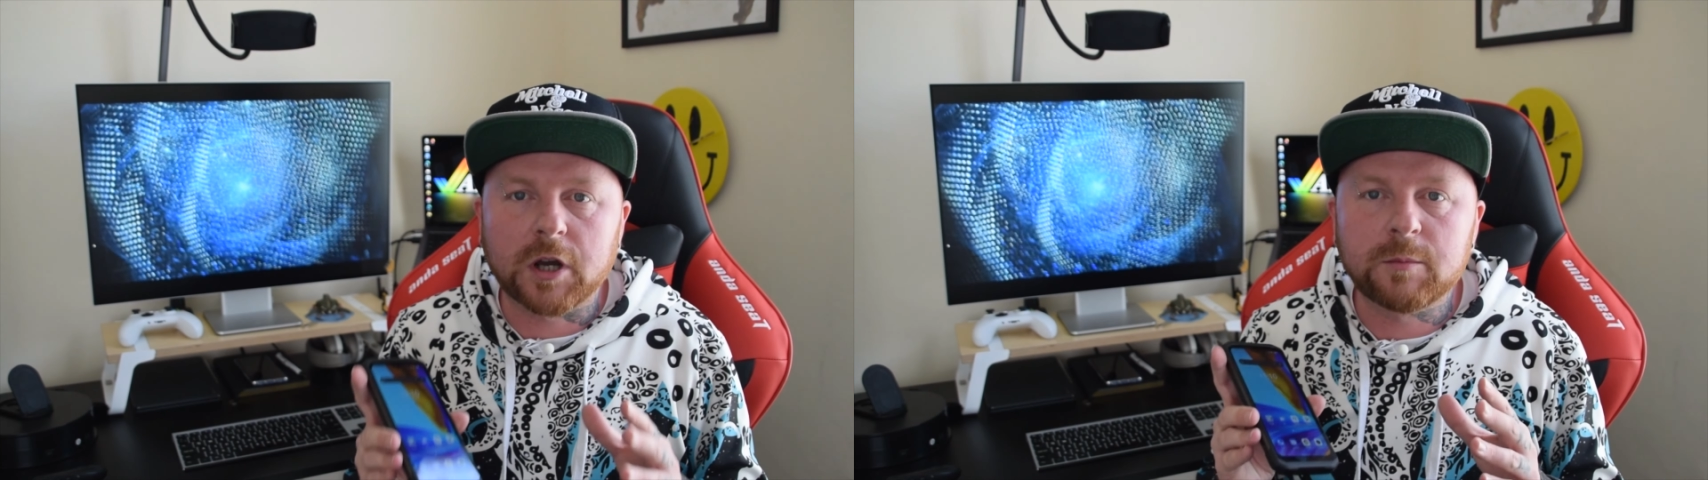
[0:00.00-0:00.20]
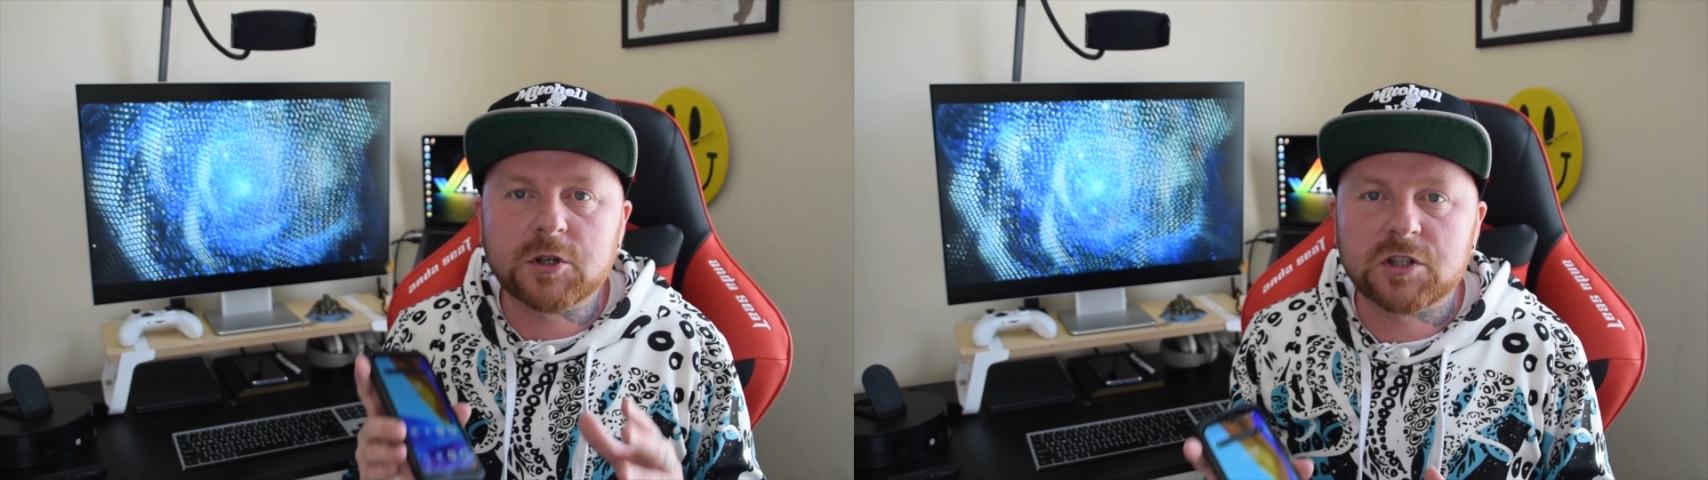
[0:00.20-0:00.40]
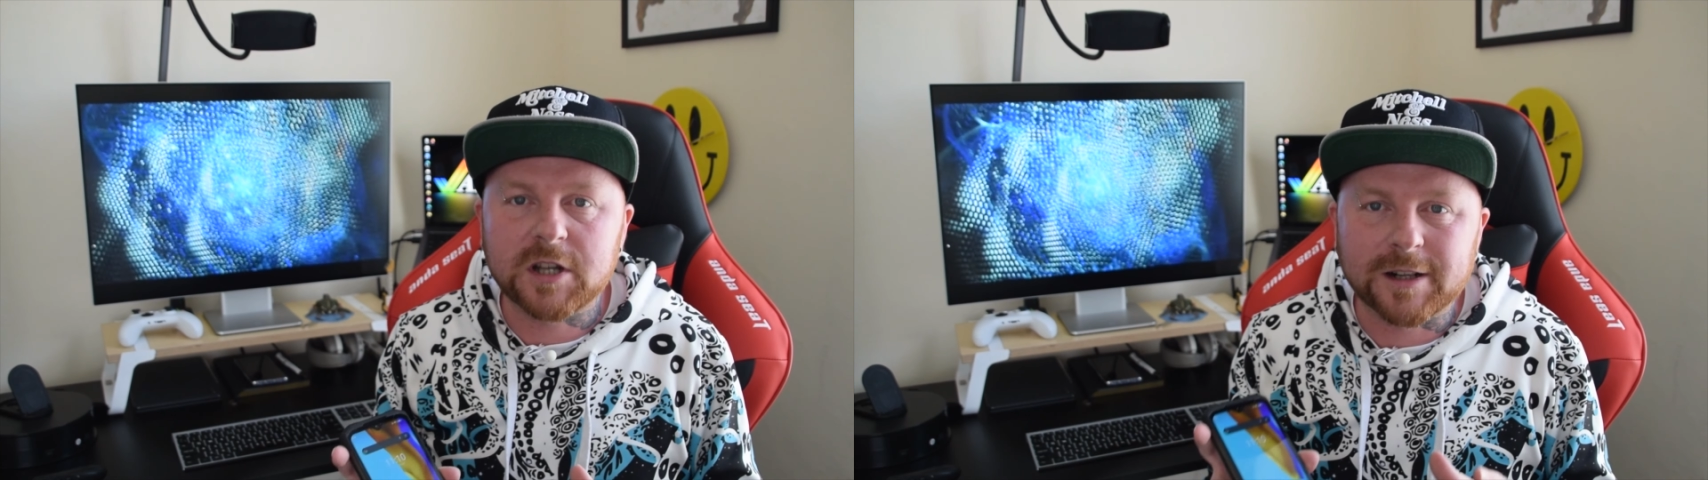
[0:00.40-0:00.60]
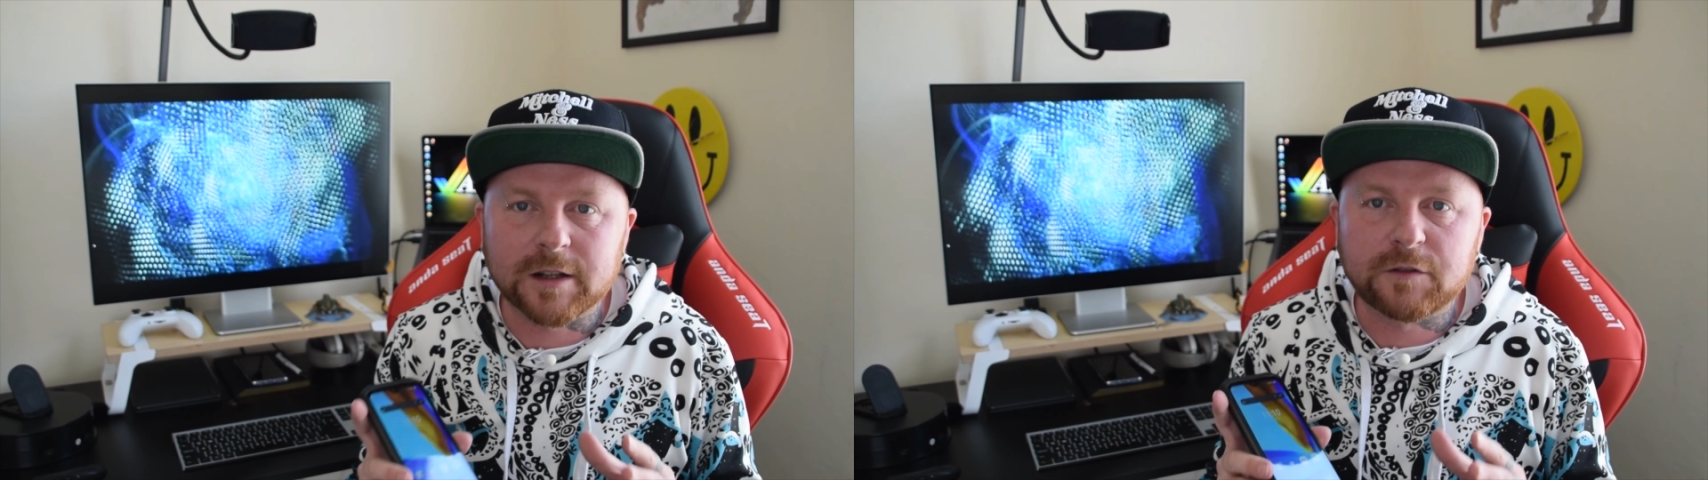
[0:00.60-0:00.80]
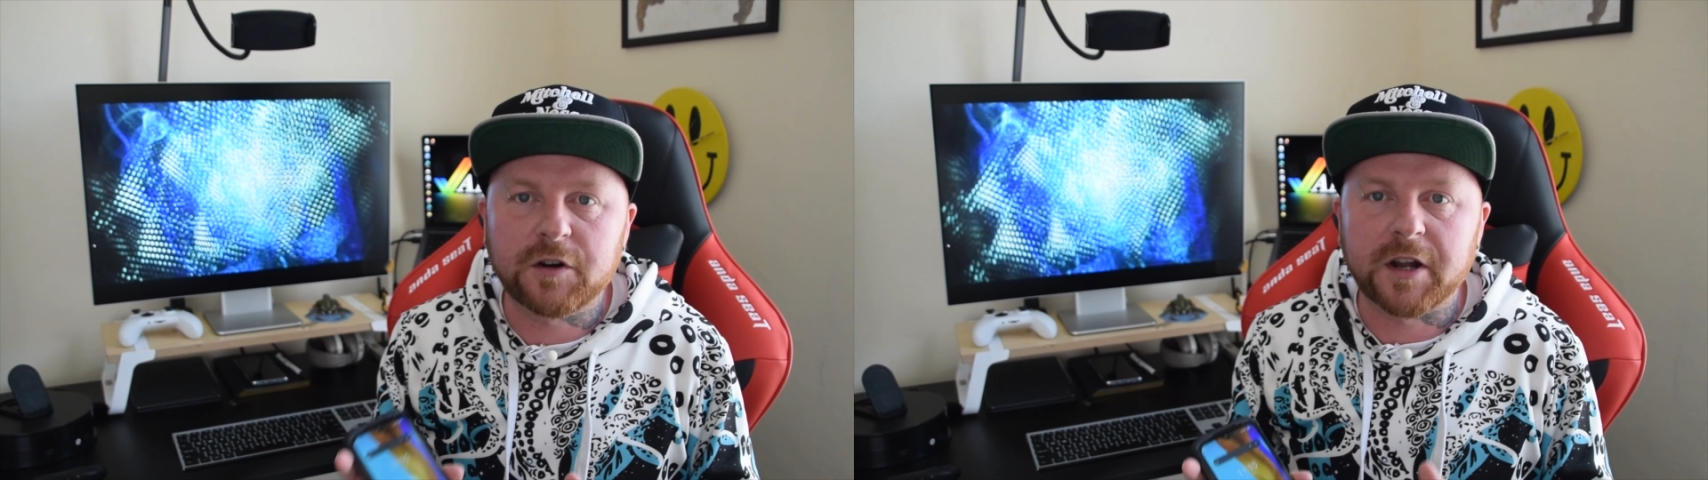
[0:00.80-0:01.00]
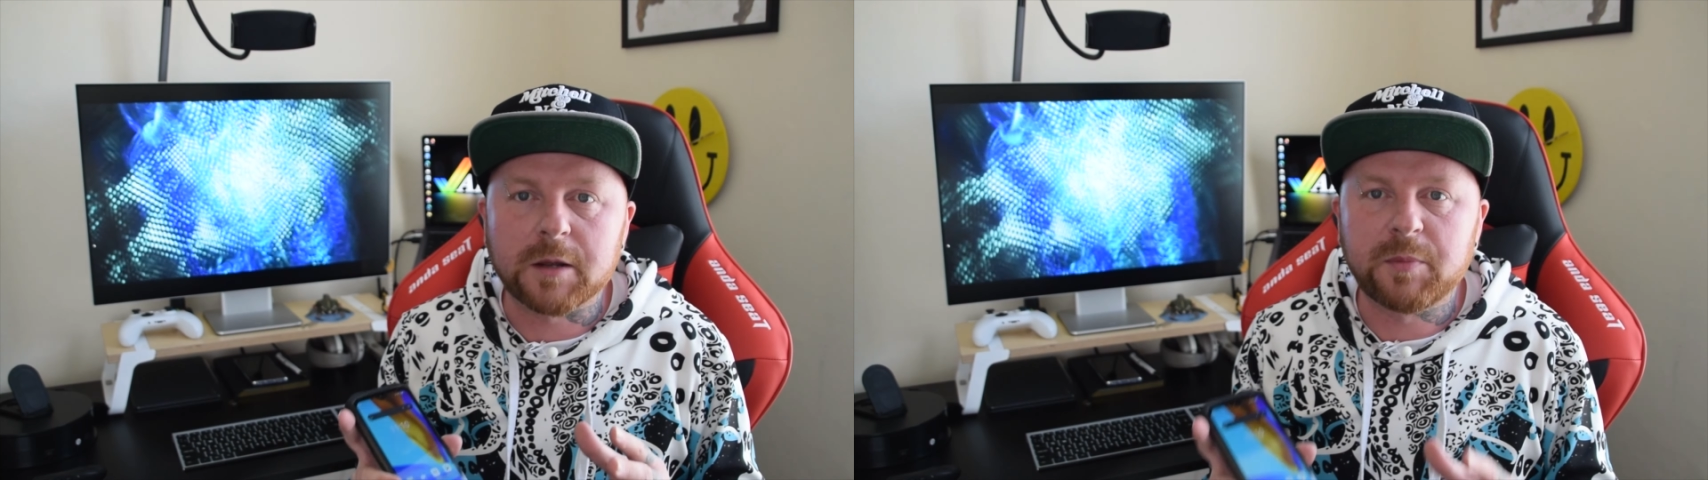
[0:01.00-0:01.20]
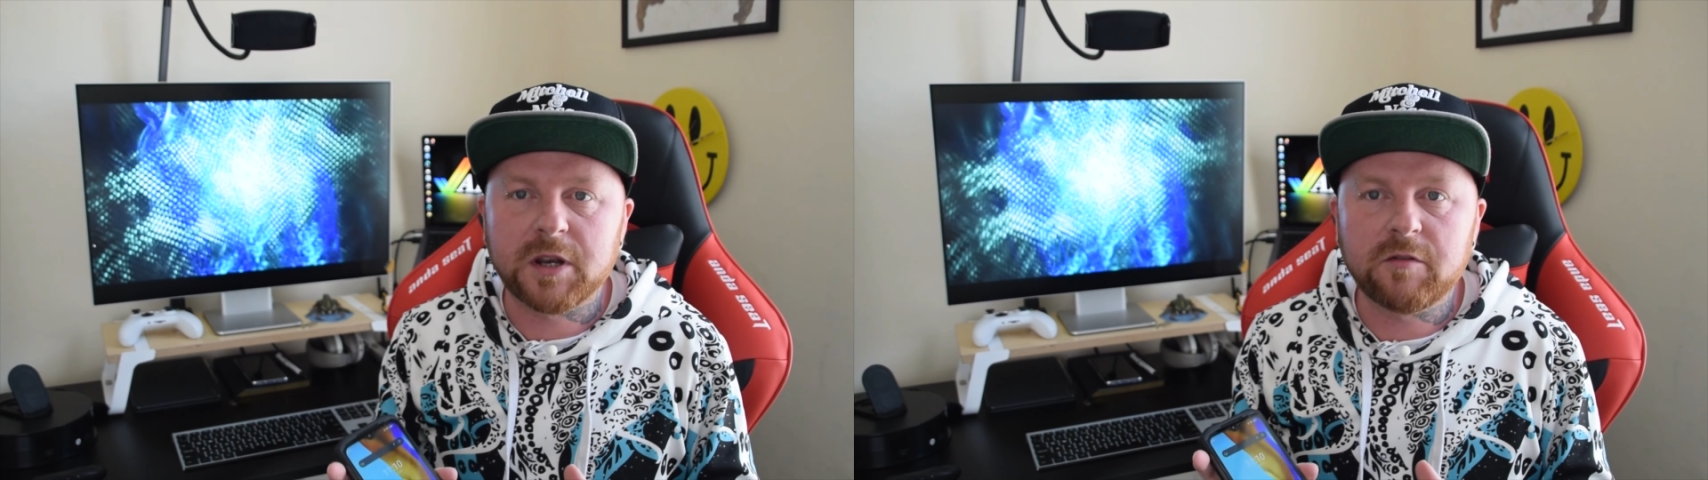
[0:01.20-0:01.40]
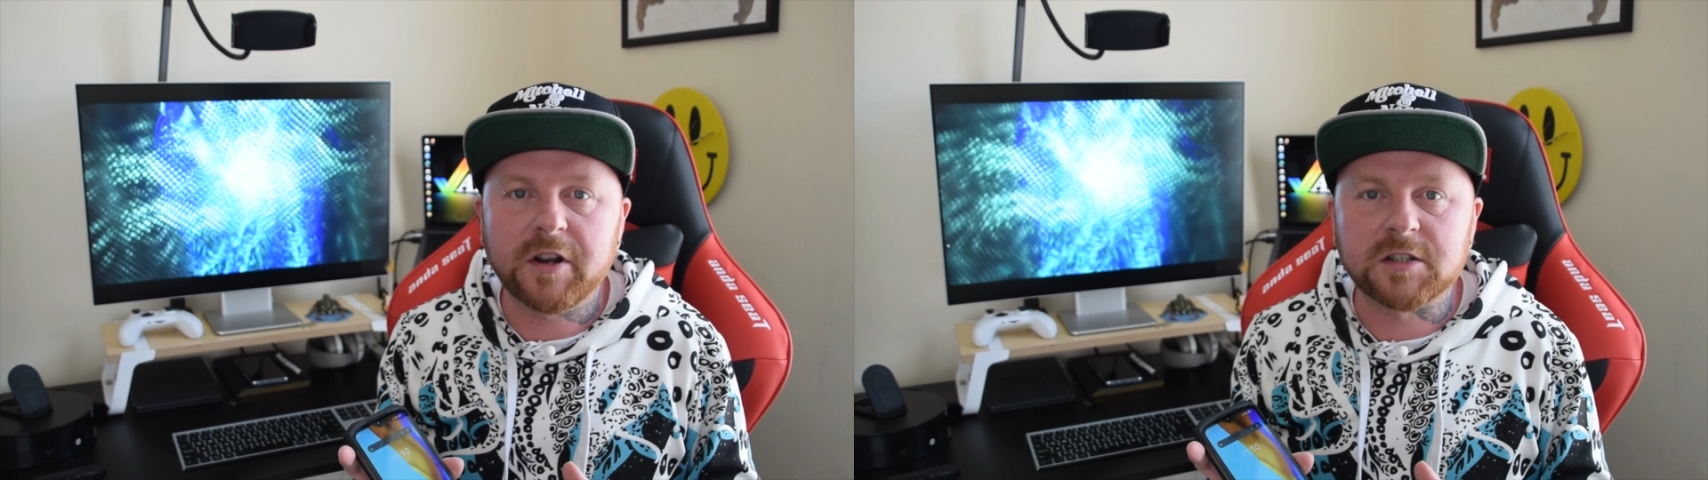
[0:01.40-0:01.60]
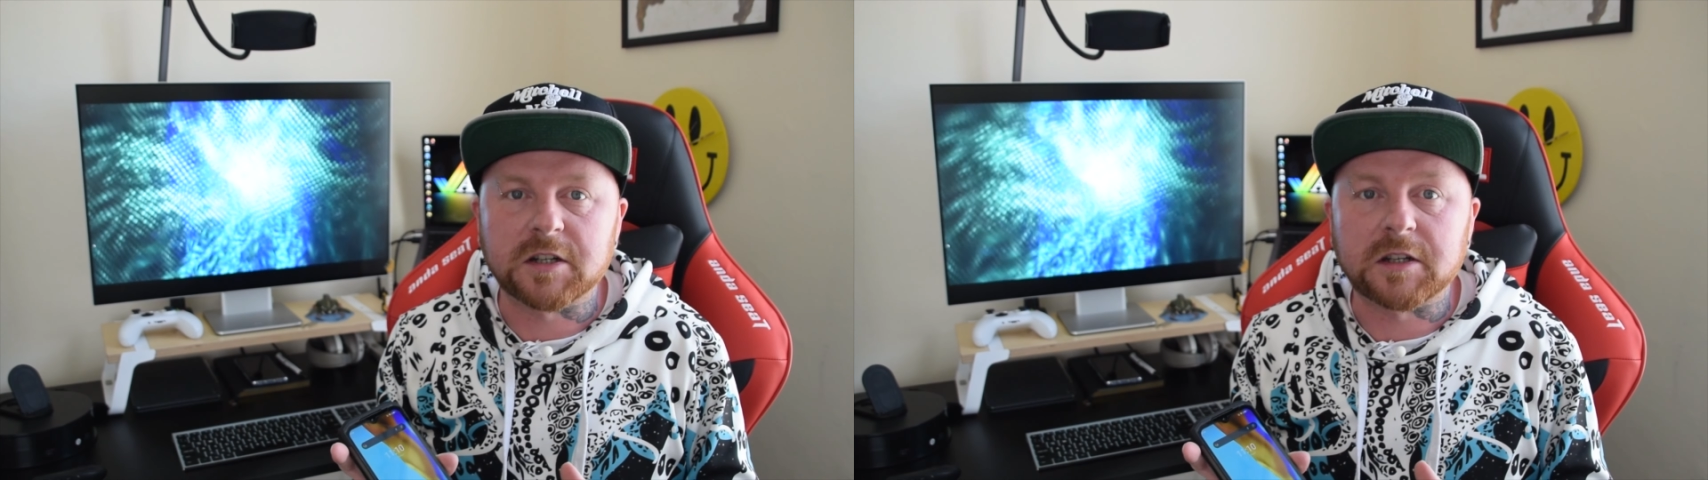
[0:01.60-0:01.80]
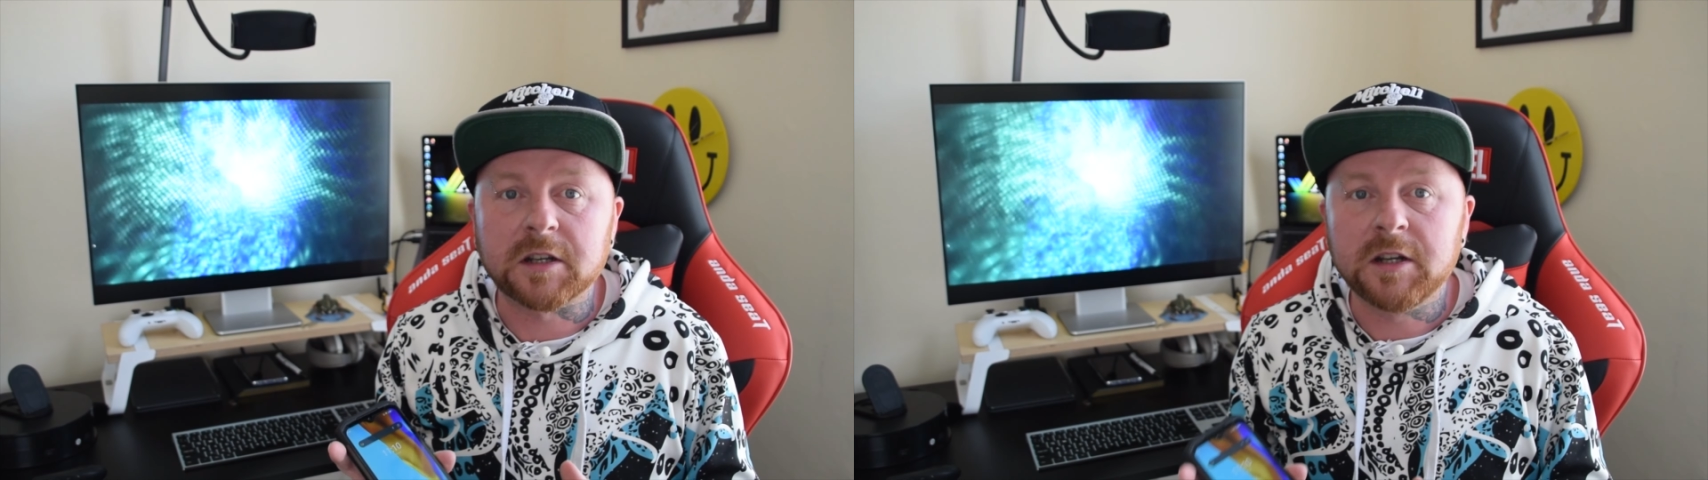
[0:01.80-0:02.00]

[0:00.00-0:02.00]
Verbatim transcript: I'm a stickler for an IP rating.